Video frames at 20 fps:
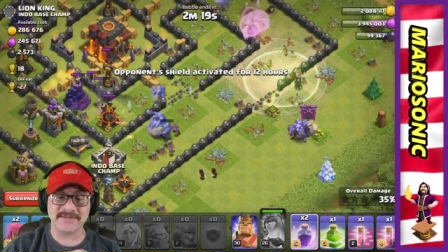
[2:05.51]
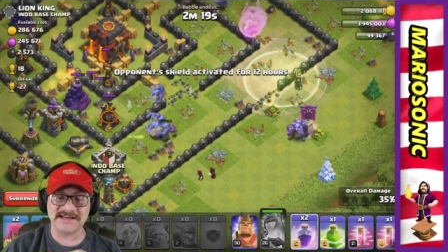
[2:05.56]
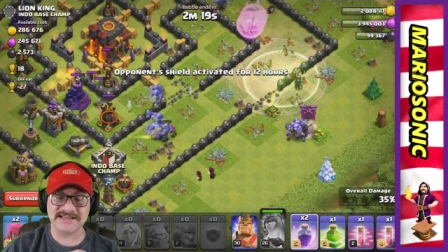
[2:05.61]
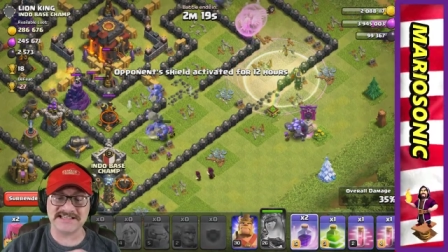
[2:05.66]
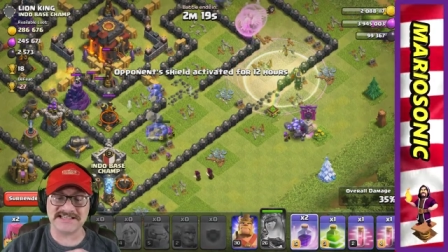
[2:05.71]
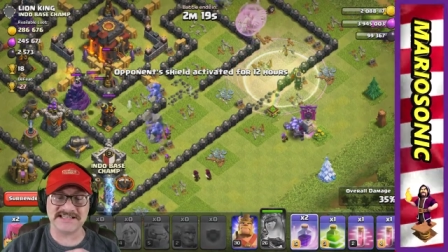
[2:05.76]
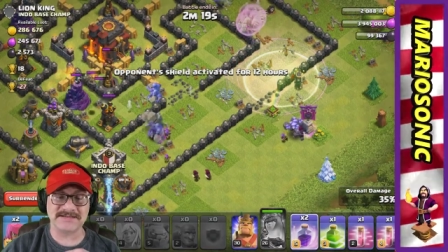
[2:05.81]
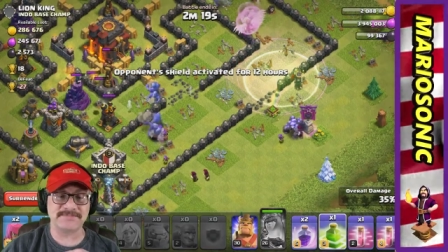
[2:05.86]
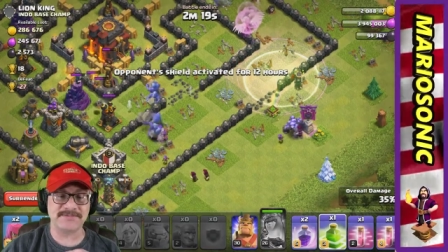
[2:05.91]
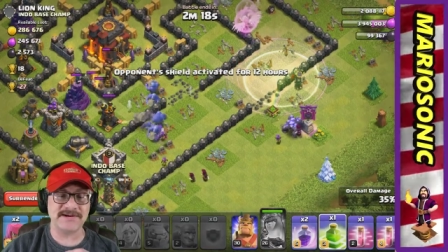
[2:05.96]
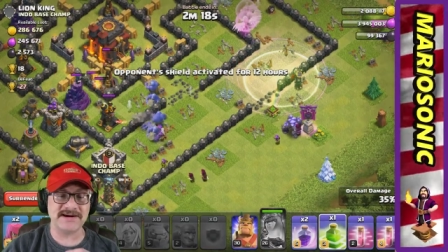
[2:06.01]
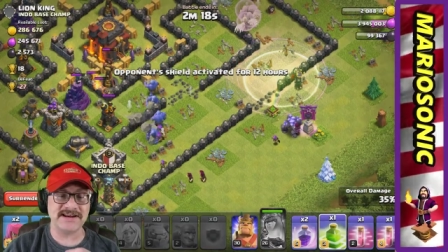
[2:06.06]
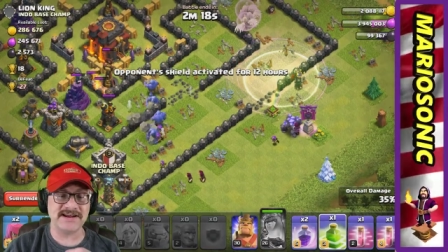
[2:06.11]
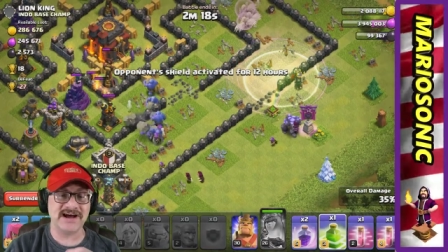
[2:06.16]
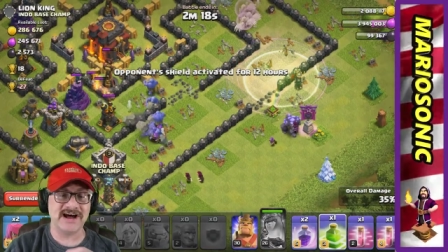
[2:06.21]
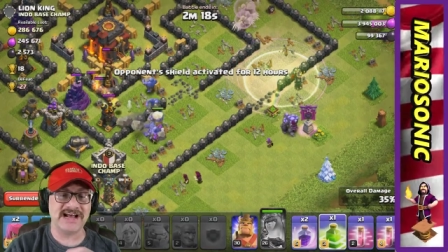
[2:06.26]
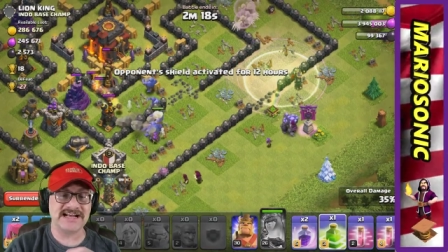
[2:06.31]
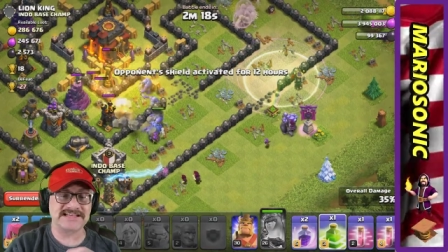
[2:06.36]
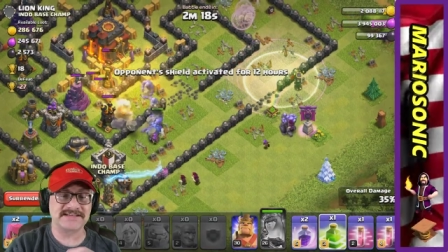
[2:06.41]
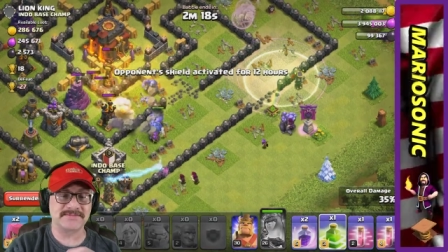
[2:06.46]
This is pretty
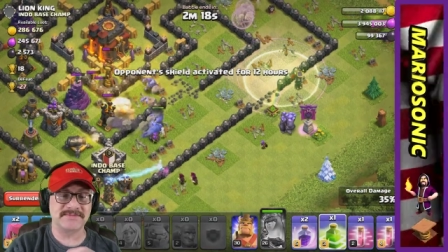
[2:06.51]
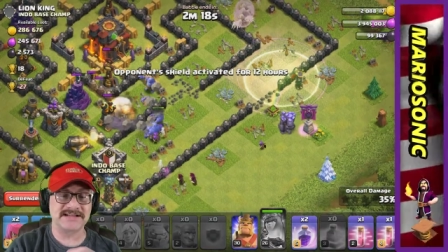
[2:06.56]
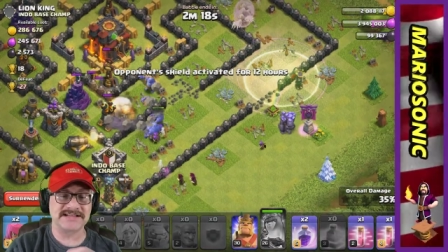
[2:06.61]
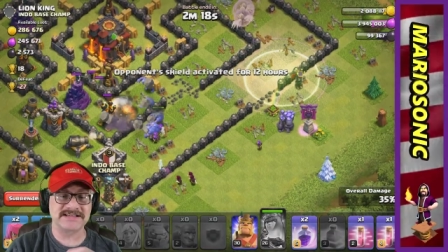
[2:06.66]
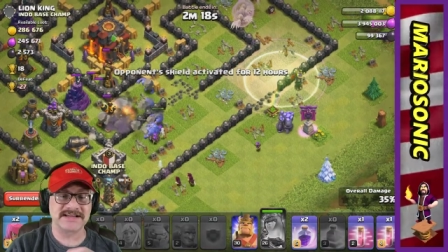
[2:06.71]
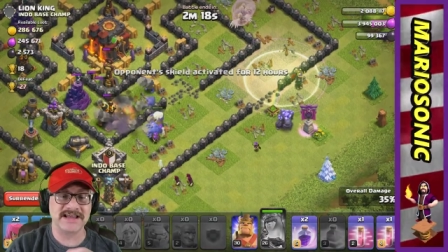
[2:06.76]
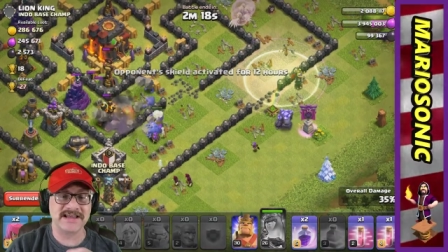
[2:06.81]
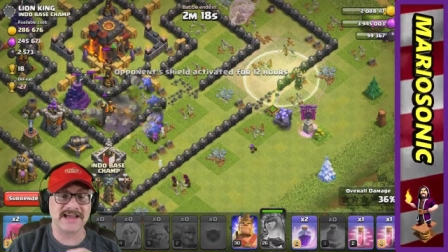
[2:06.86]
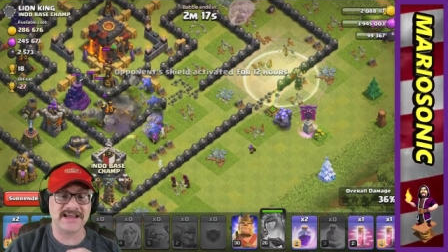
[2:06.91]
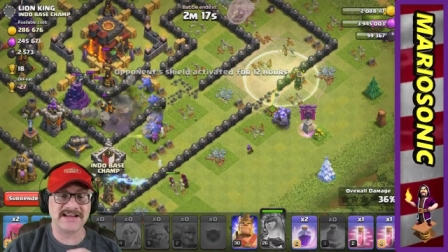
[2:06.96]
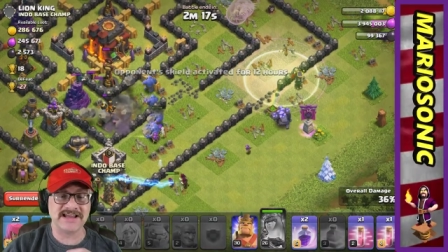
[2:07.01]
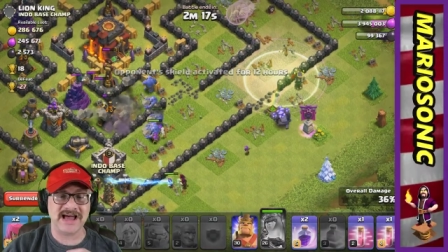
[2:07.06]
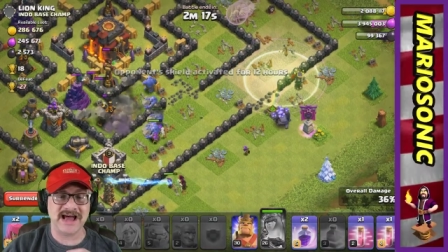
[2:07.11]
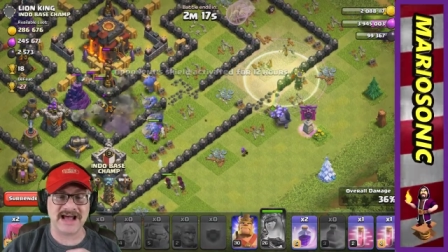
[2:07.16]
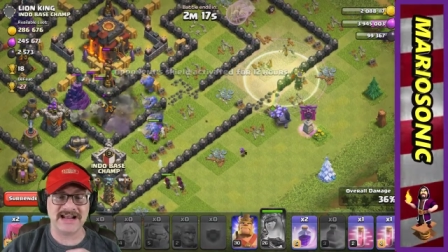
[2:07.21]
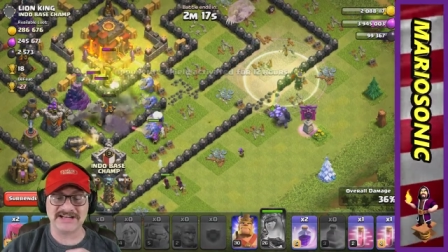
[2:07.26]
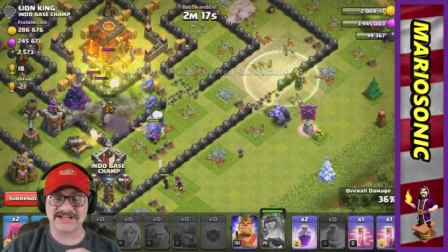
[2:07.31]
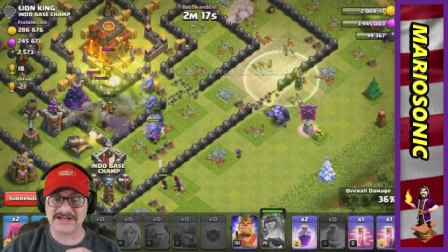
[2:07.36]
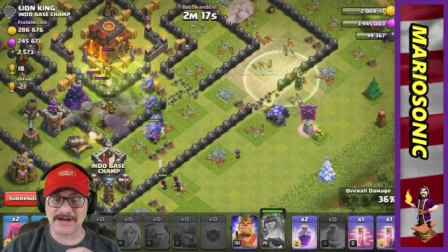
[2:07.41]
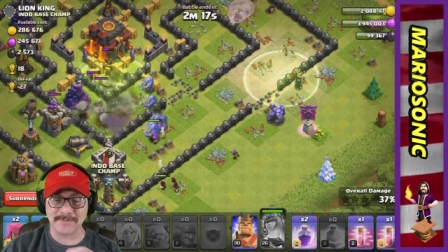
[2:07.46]
awesome. Let's
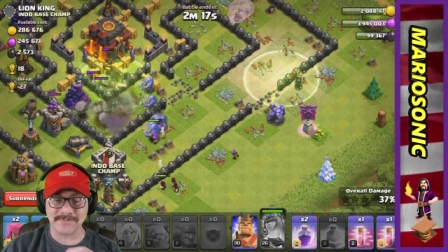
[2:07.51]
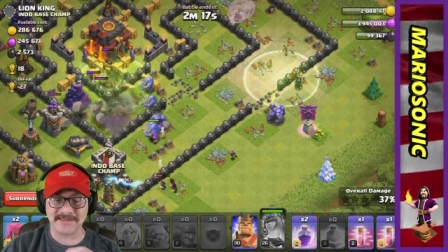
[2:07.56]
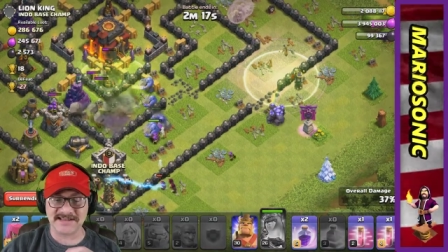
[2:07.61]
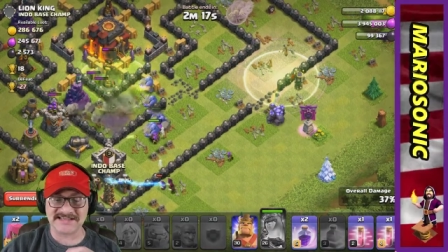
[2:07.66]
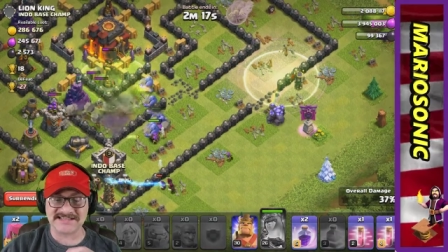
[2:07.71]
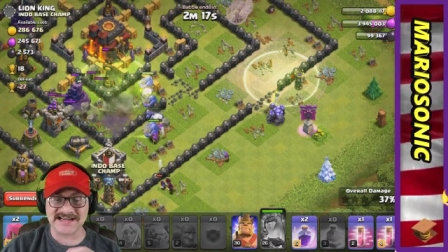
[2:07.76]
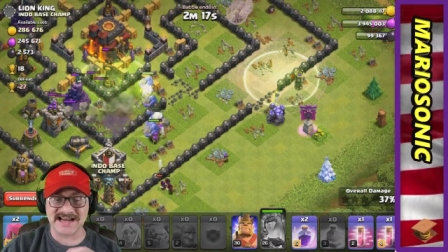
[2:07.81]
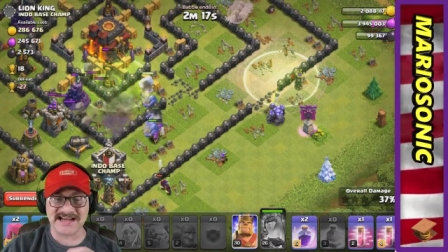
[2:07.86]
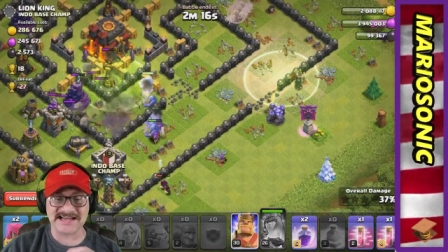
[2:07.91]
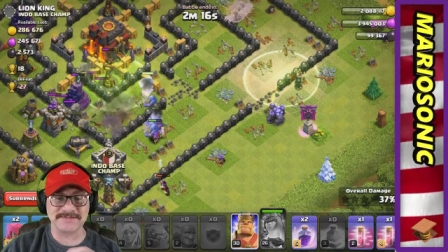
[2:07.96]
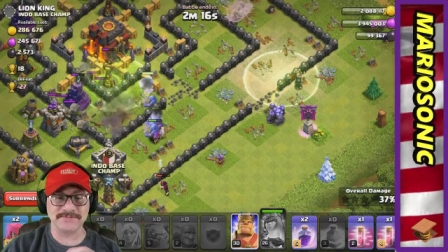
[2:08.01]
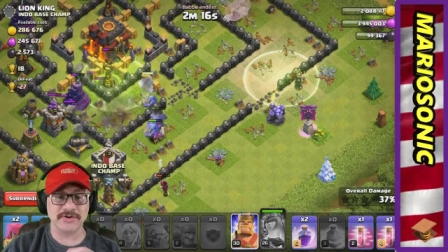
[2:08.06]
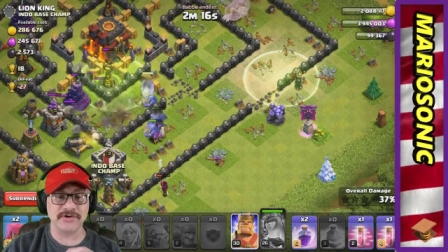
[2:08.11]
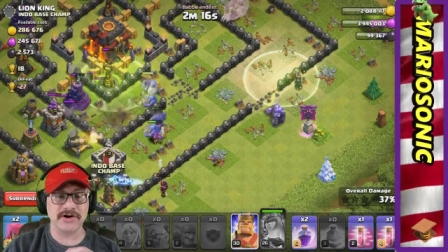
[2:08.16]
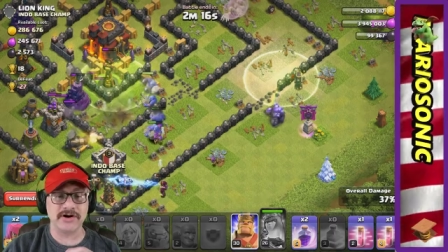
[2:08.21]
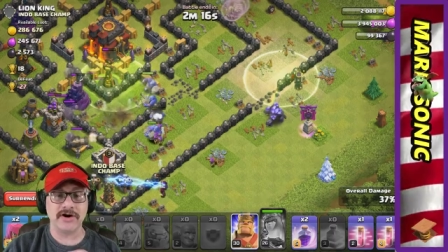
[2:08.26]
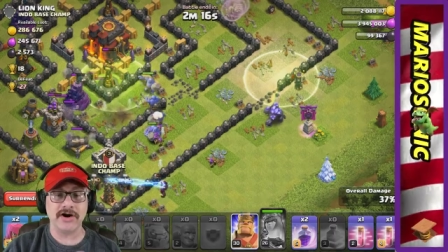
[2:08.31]
uh, jump these guys more.